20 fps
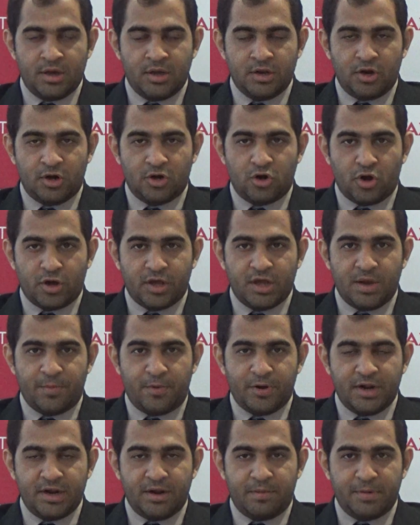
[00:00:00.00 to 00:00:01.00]
Now talking
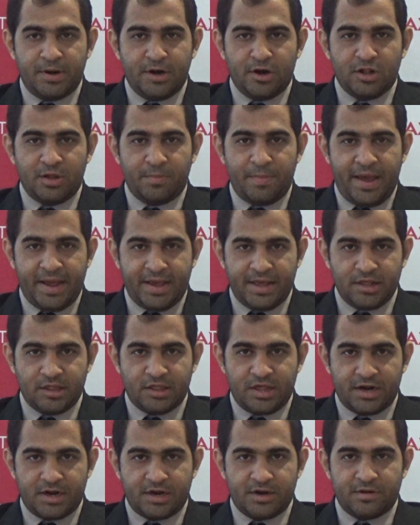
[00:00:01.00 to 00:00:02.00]
about an update on the banking
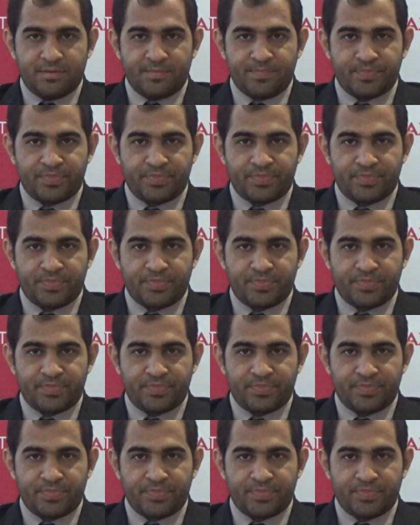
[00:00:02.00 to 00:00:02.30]
sector.